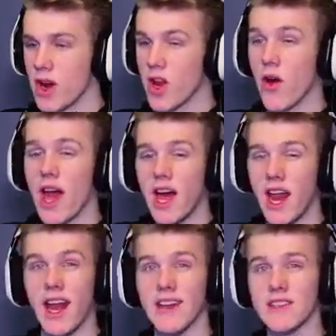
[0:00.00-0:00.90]
We're gonna go ahead
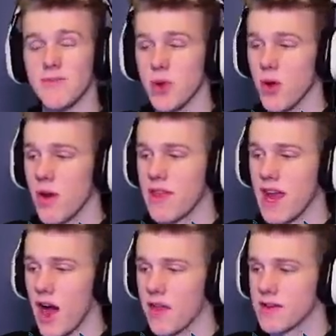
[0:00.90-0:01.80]
and explore the
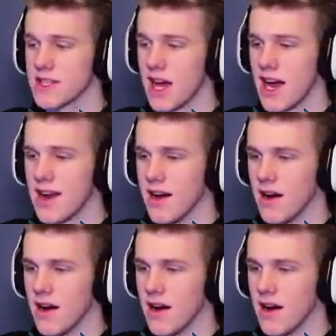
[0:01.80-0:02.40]
other side